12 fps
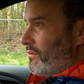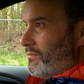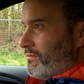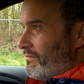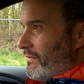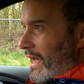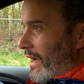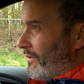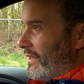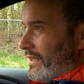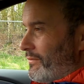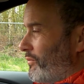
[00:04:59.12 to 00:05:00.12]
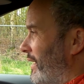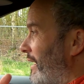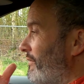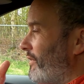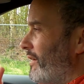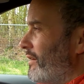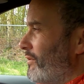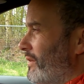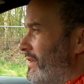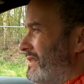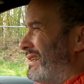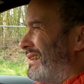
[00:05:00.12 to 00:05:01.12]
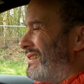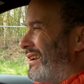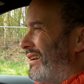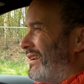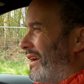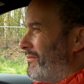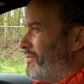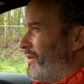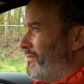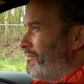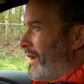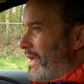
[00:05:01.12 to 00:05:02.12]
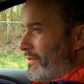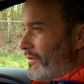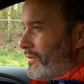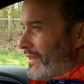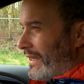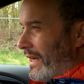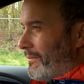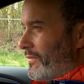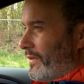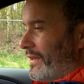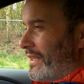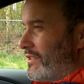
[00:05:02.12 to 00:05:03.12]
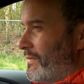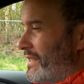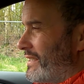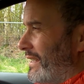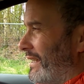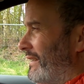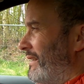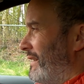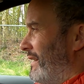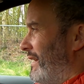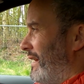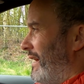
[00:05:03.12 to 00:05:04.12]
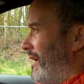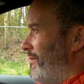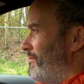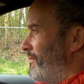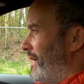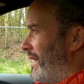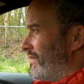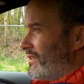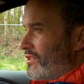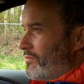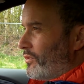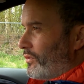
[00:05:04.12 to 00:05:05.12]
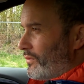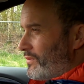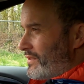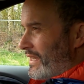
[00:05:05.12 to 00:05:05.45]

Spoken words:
or Audi, whatever, is going to turn up maybe with a couple of things missing as a small